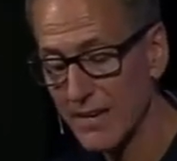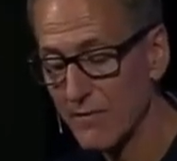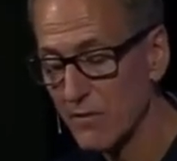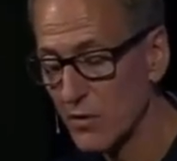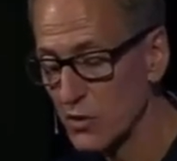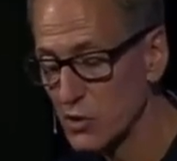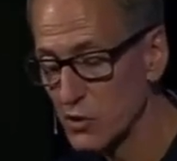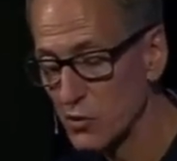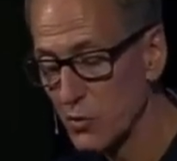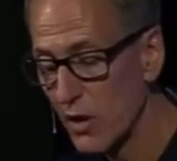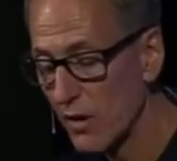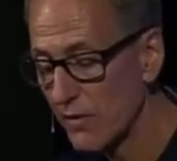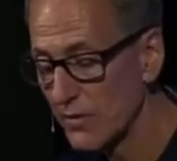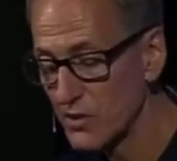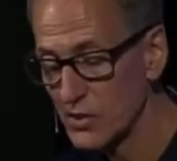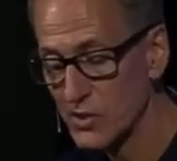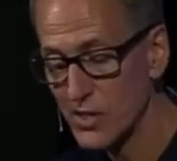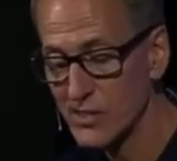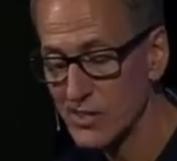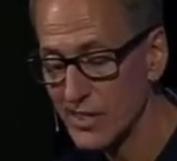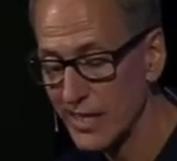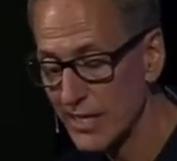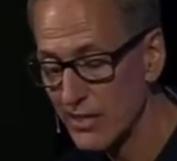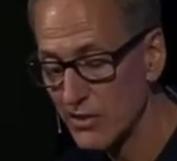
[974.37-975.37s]
In verse 12, He
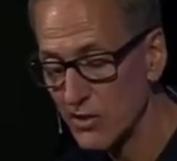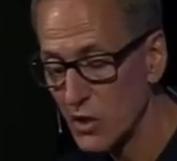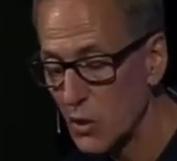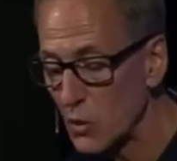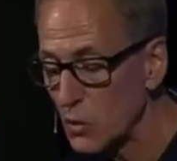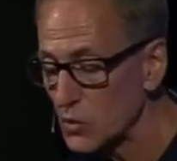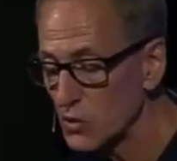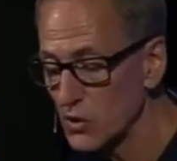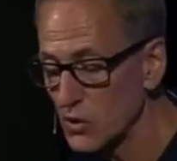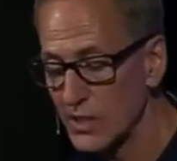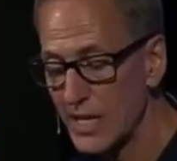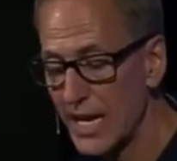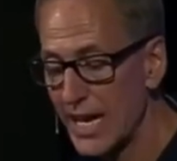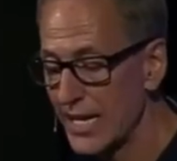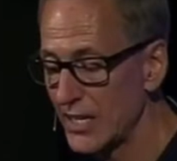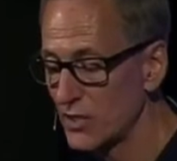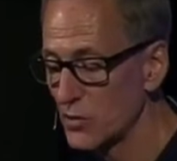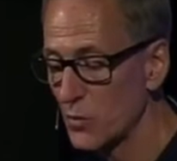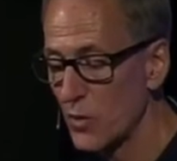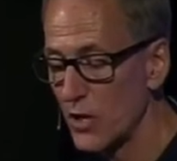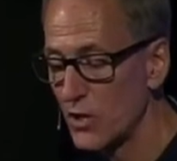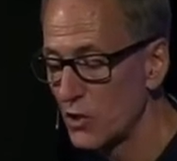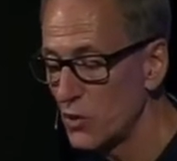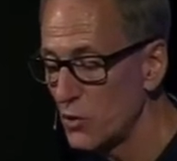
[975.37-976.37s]
says, "In those days
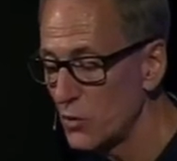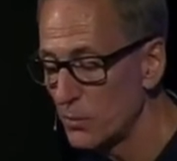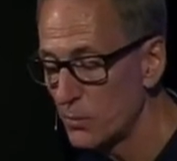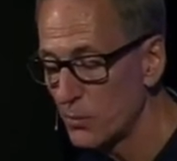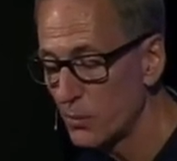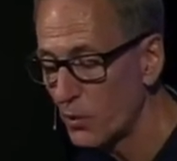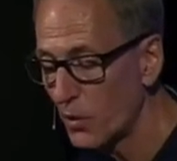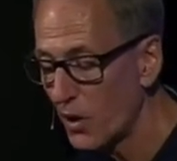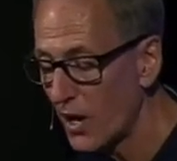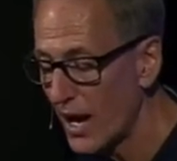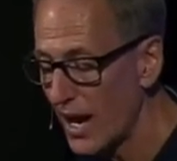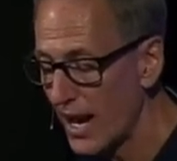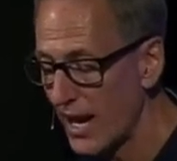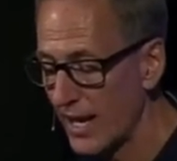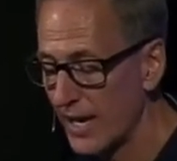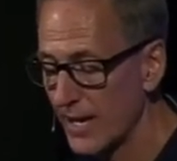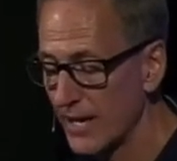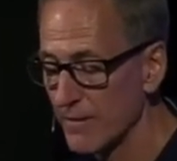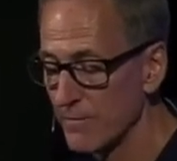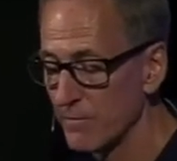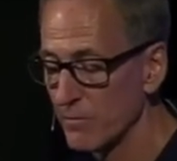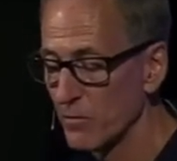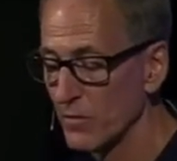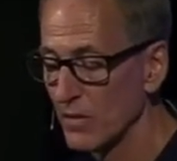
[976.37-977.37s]
when you pray,
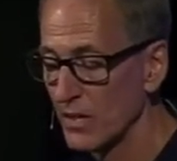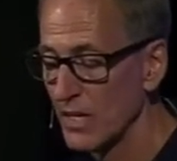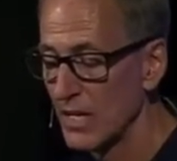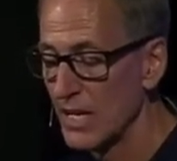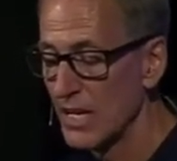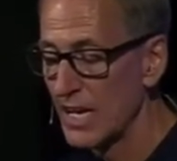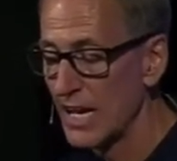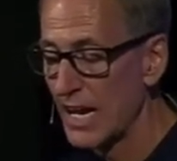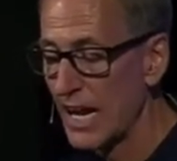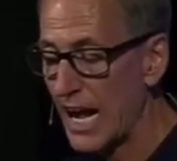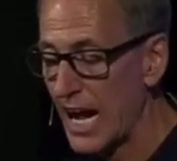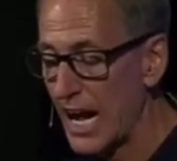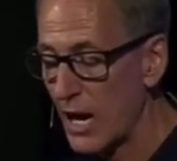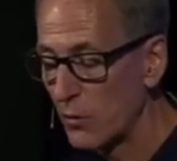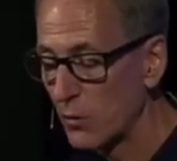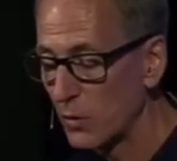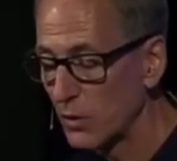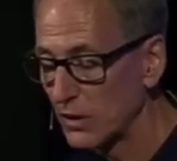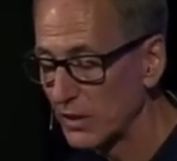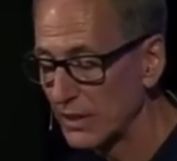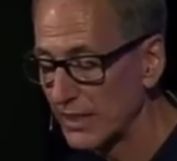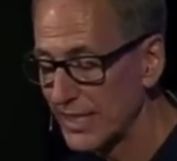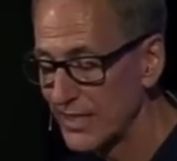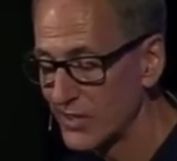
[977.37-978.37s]
I
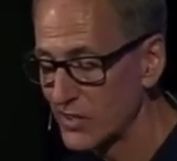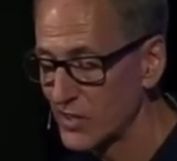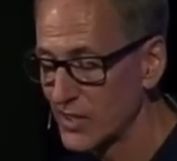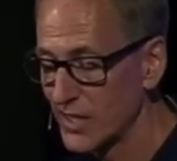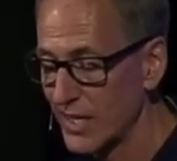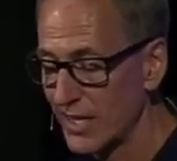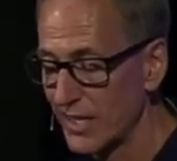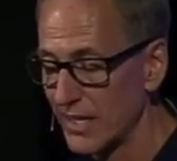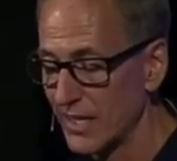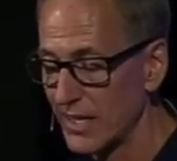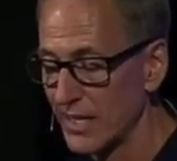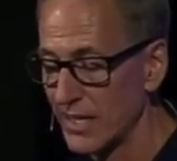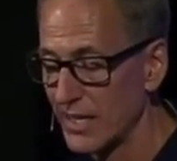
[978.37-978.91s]
will listen.